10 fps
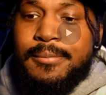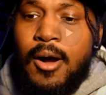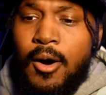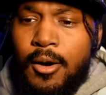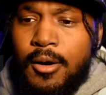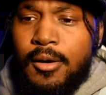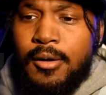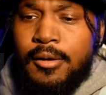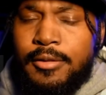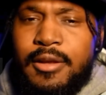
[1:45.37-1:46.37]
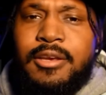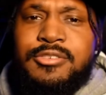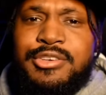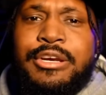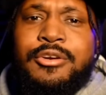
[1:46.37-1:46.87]
All
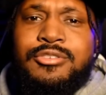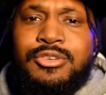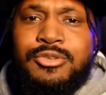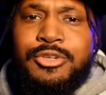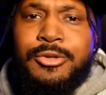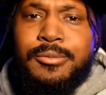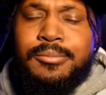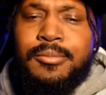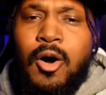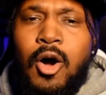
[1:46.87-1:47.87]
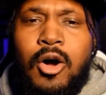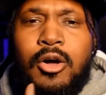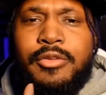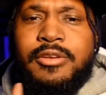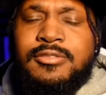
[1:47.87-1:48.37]
these years, YouTube,
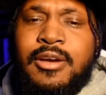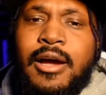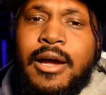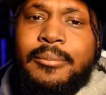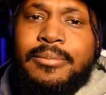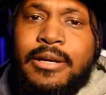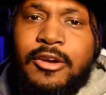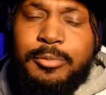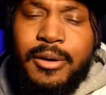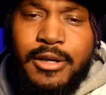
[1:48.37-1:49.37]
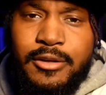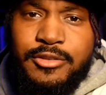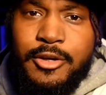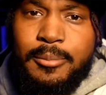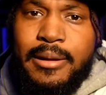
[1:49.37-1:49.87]
all this time that I've put
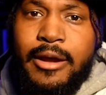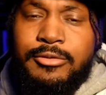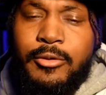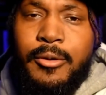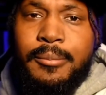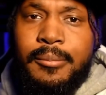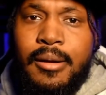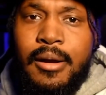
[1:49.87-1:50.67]
into your platform,